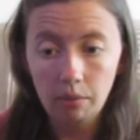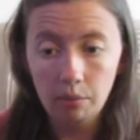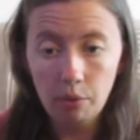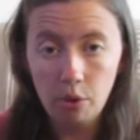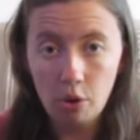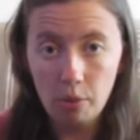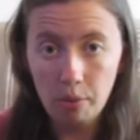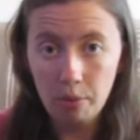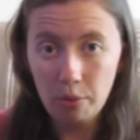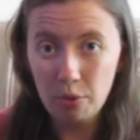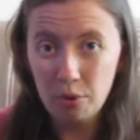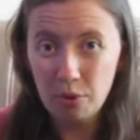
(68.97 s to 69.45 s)

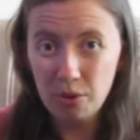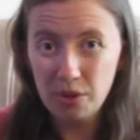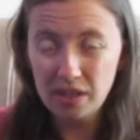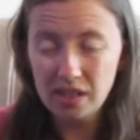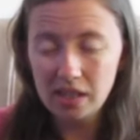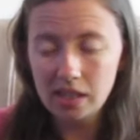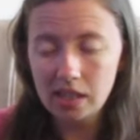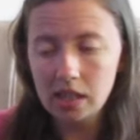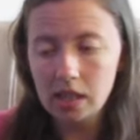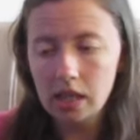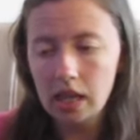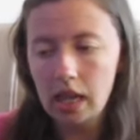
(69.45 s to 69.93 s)

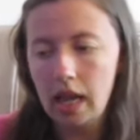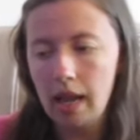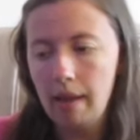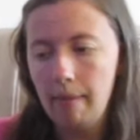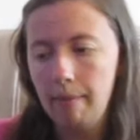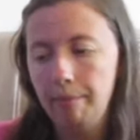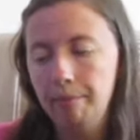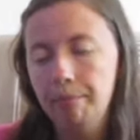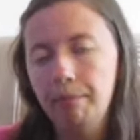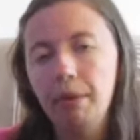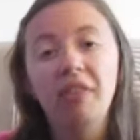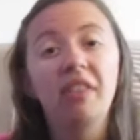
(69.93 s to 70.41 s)
PawPost,
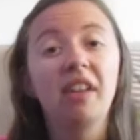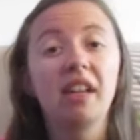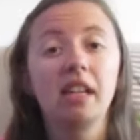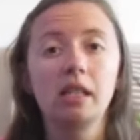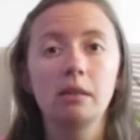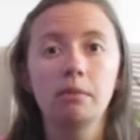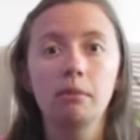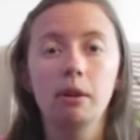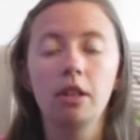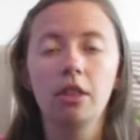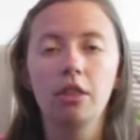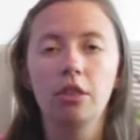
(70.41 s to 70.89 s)
but
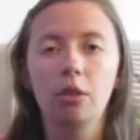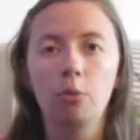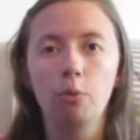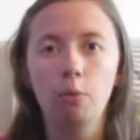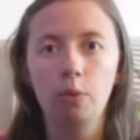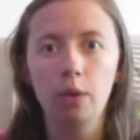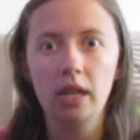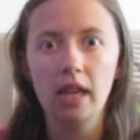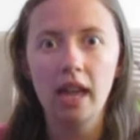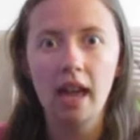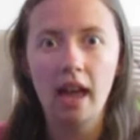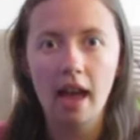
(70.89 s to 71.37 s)
this month
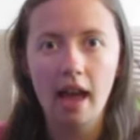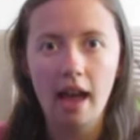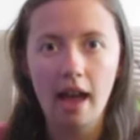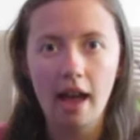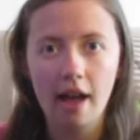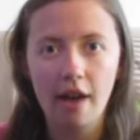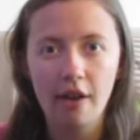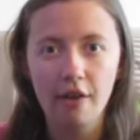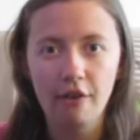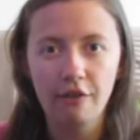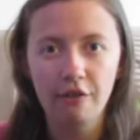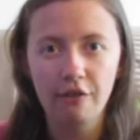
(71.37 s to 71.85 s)
we
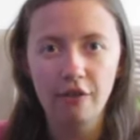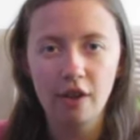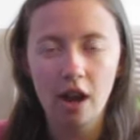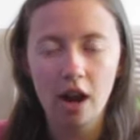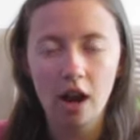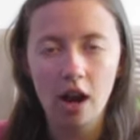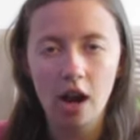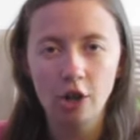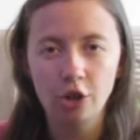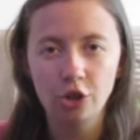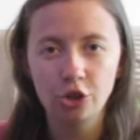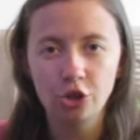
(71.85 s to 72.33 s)
have
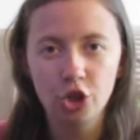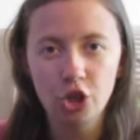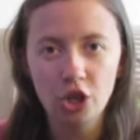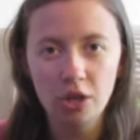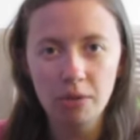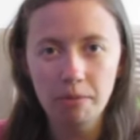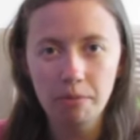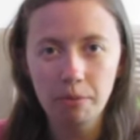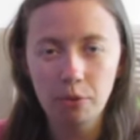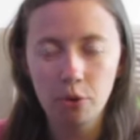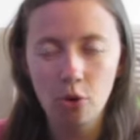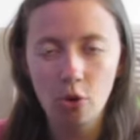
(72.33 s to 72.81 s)
our
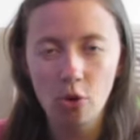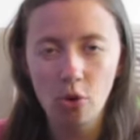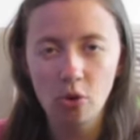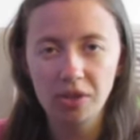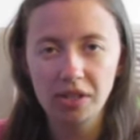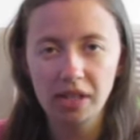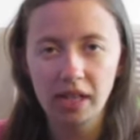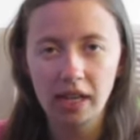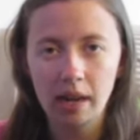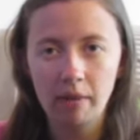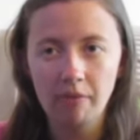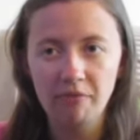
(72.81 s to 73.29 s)
June
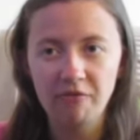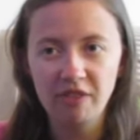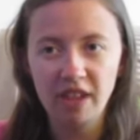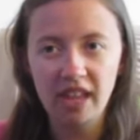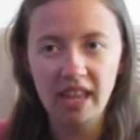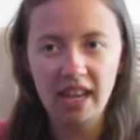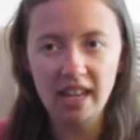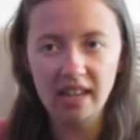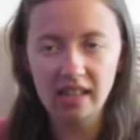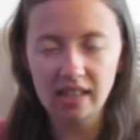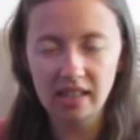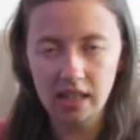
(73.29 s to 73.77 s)
box and I'm
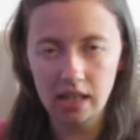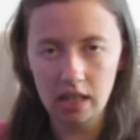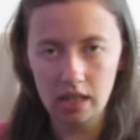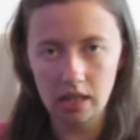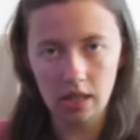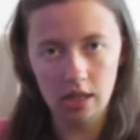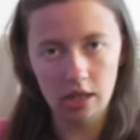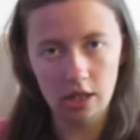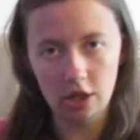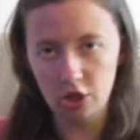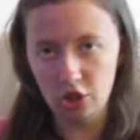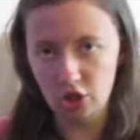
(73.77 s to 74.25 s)
very
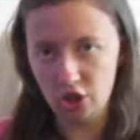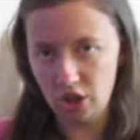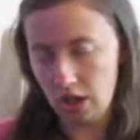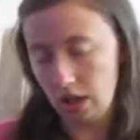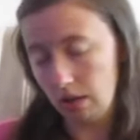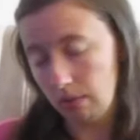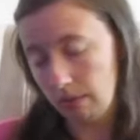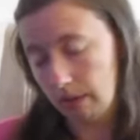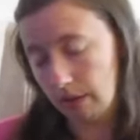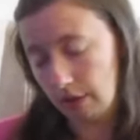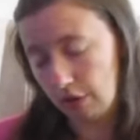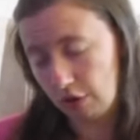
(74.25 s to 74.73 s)
excited to
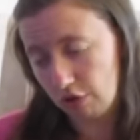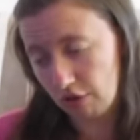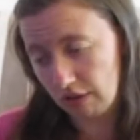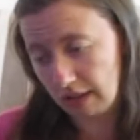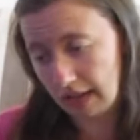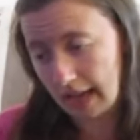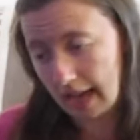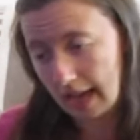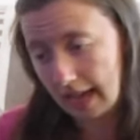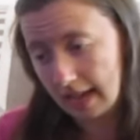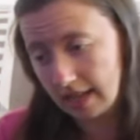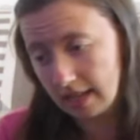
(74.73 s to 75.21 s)
share it with you
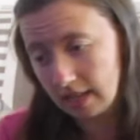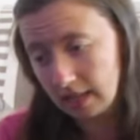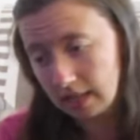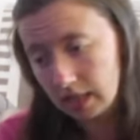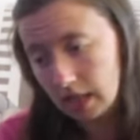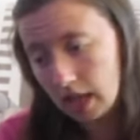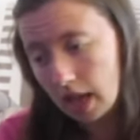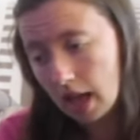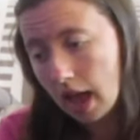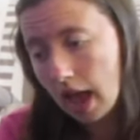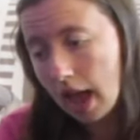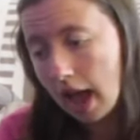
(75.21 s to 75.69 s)

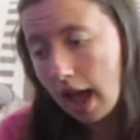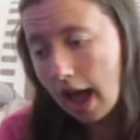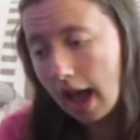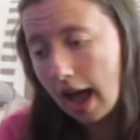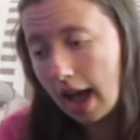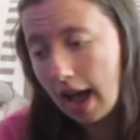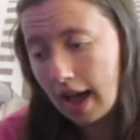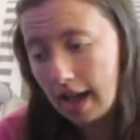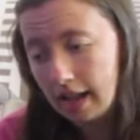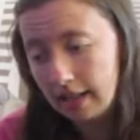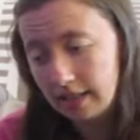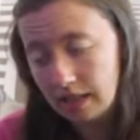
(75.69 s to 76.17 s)
guys,
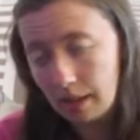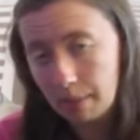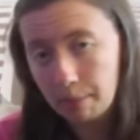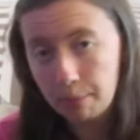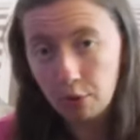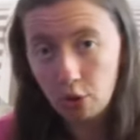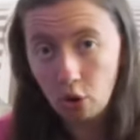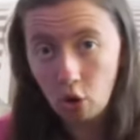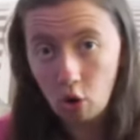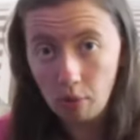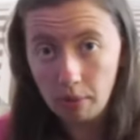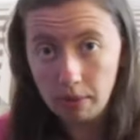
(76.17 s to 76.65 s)
and I
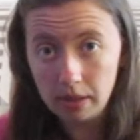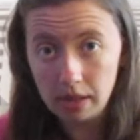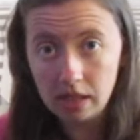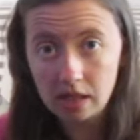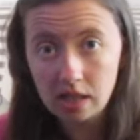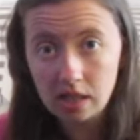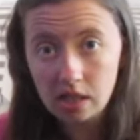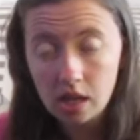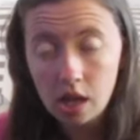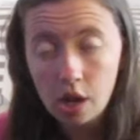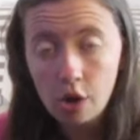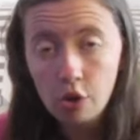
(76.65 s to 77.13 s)

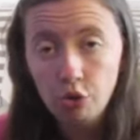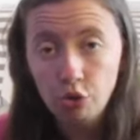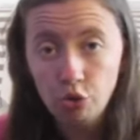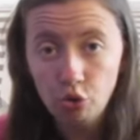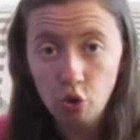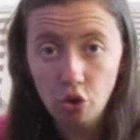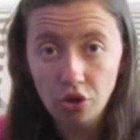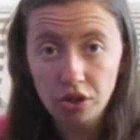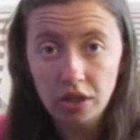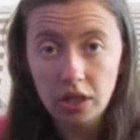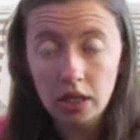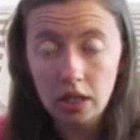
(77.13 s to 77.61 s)
promise
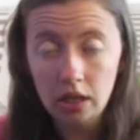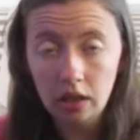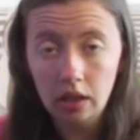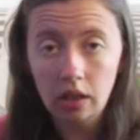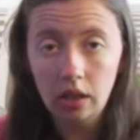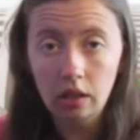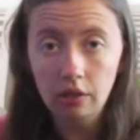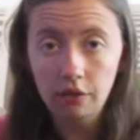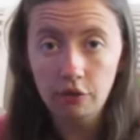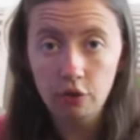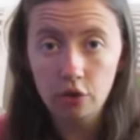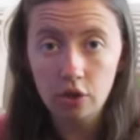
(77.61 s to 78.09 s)
not to
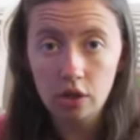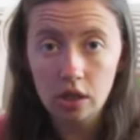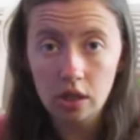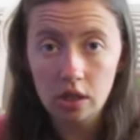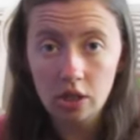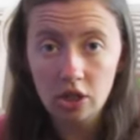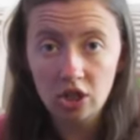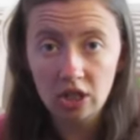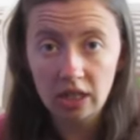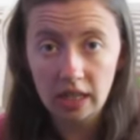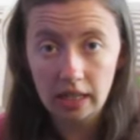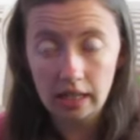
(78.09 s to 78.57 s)
delete the
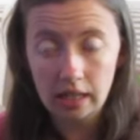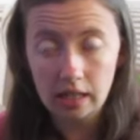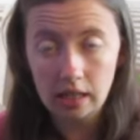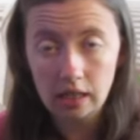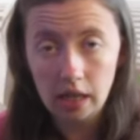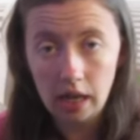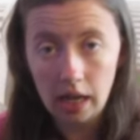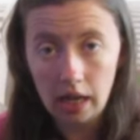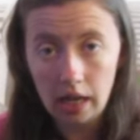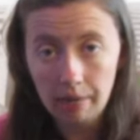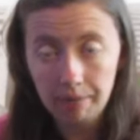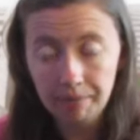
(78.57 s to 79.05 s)
footage this
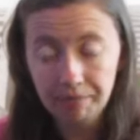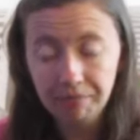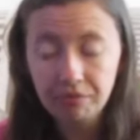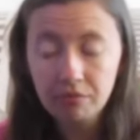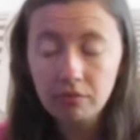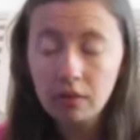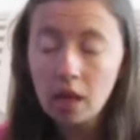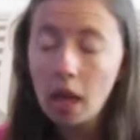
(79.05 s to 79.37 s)
time.